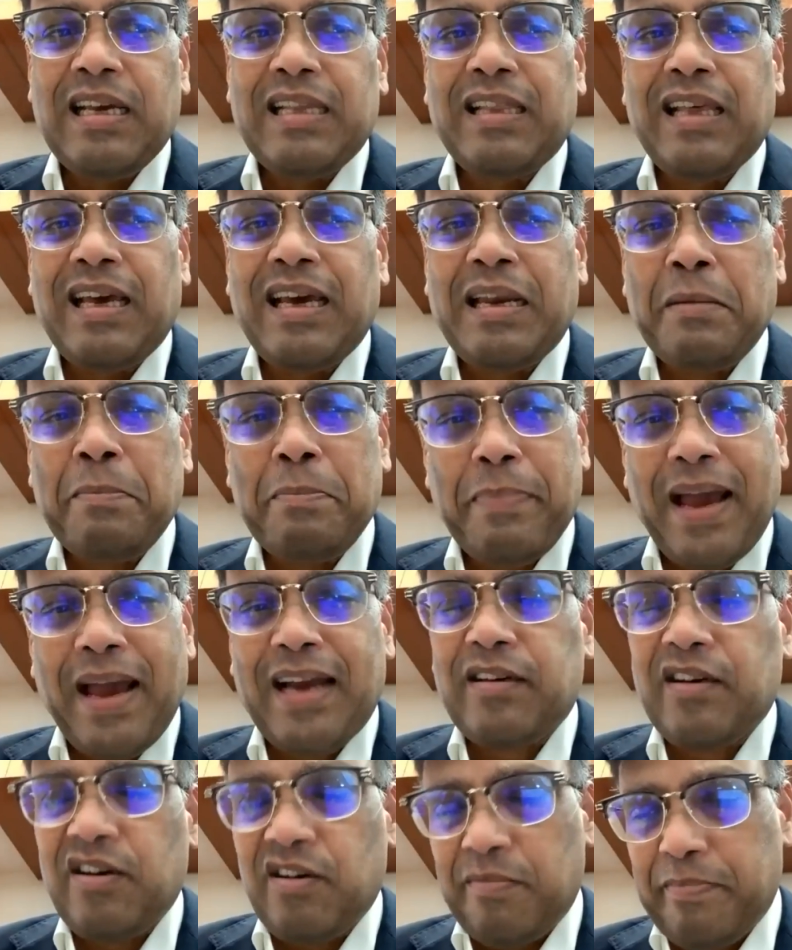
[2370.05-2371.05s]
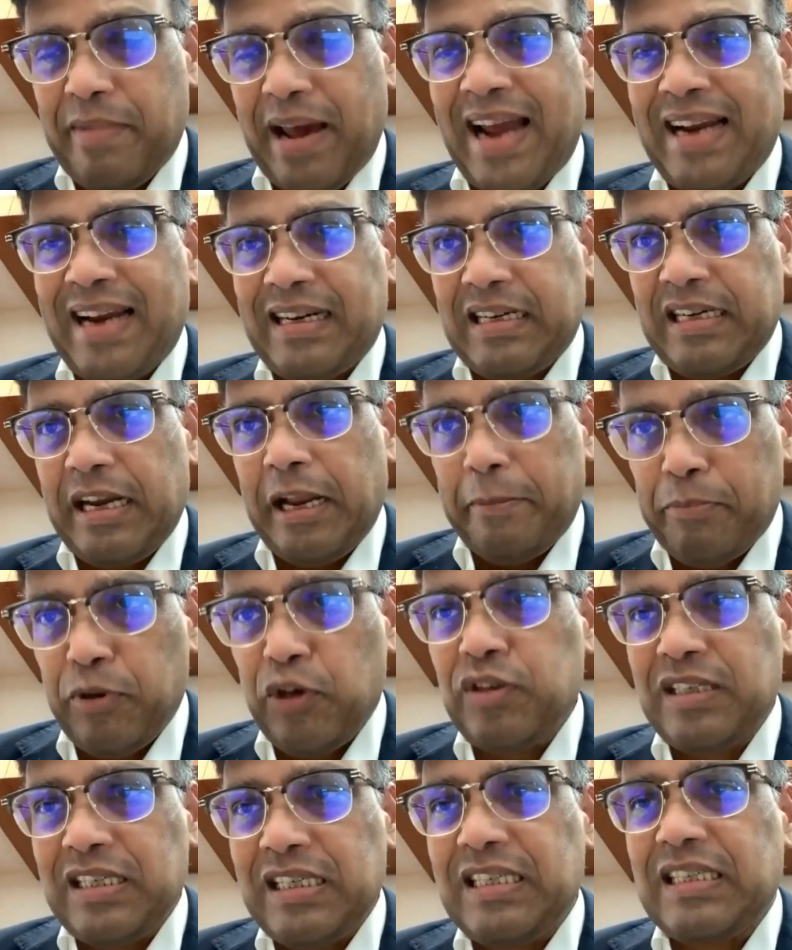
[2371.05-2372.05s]
their impact on bank
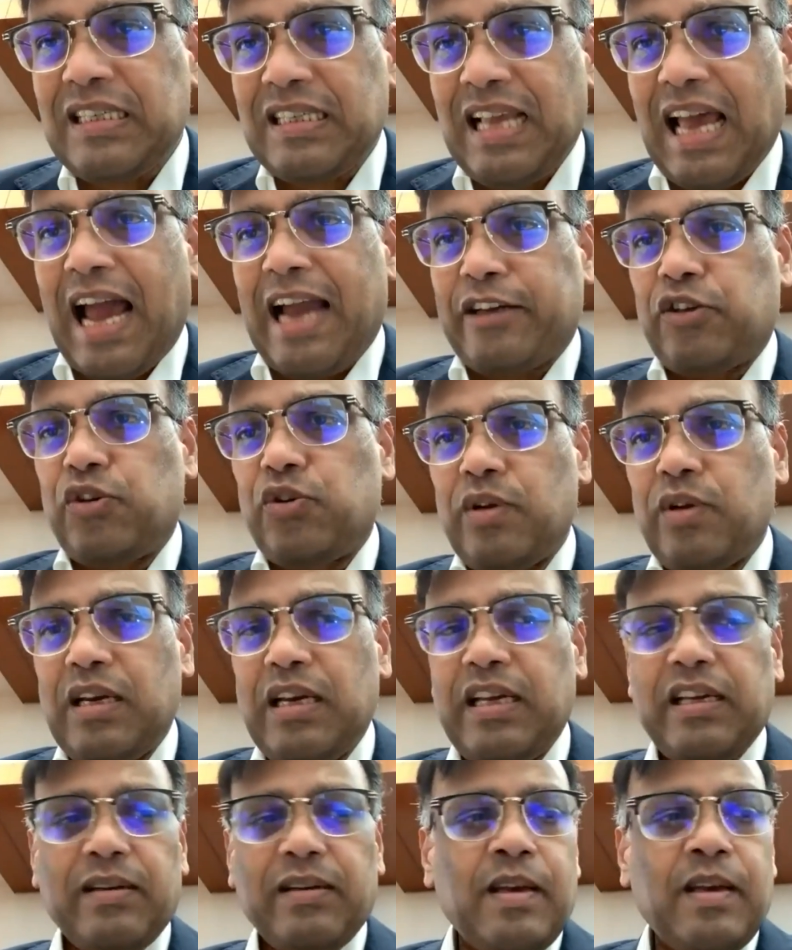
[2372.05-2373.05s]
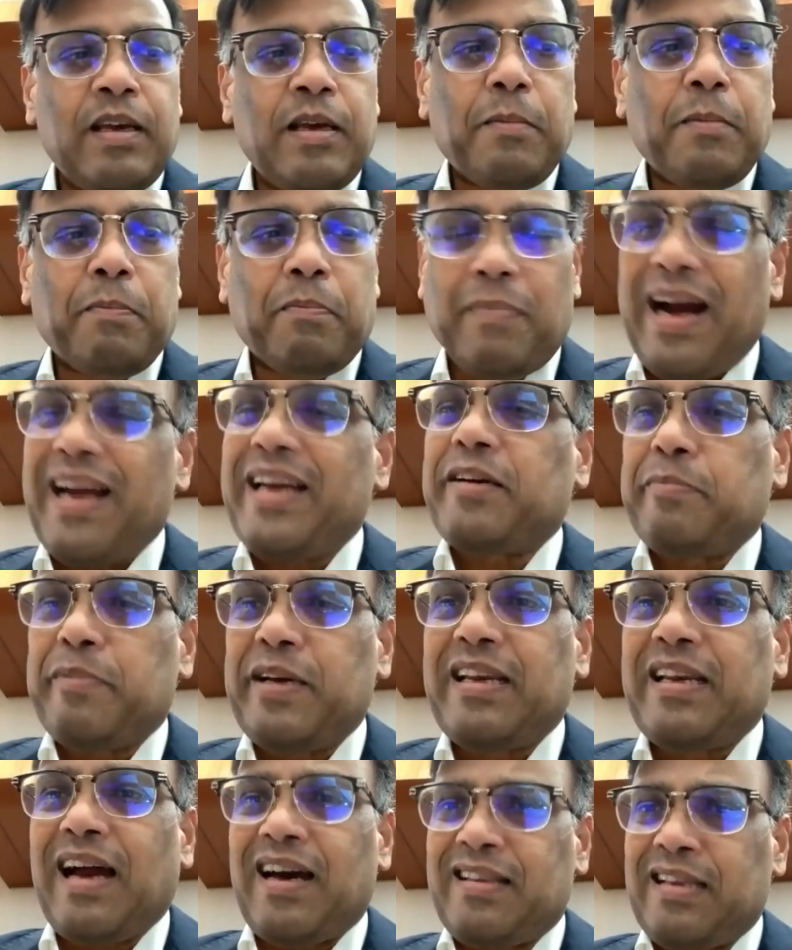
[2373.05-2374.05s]
deposits actually might
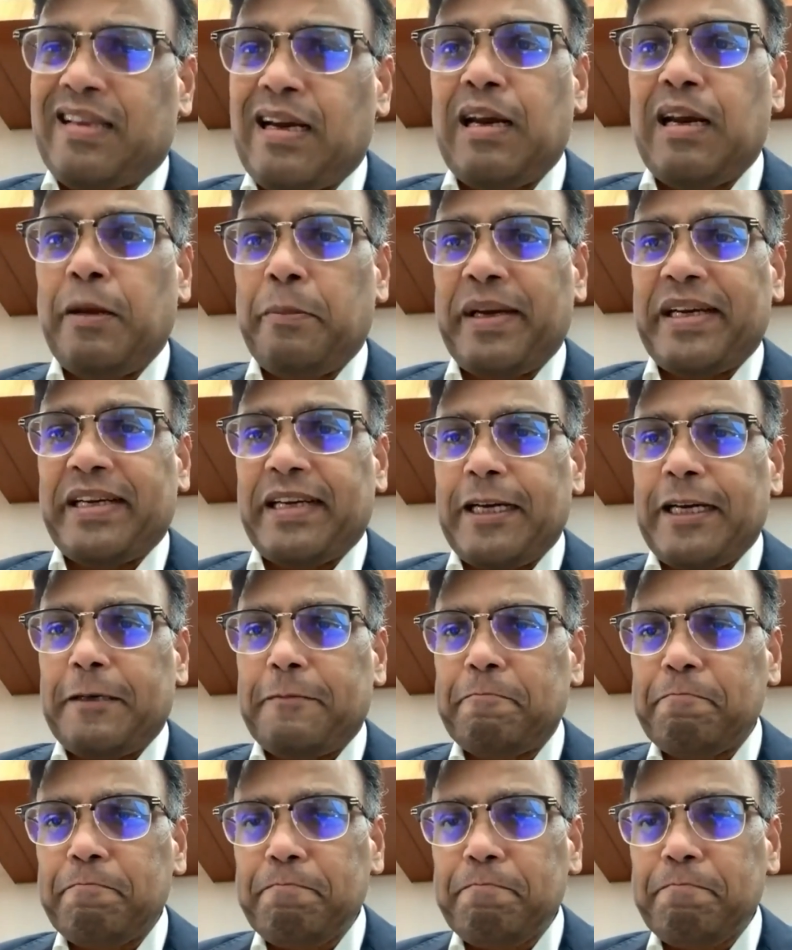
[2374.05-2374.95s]
be rather limited.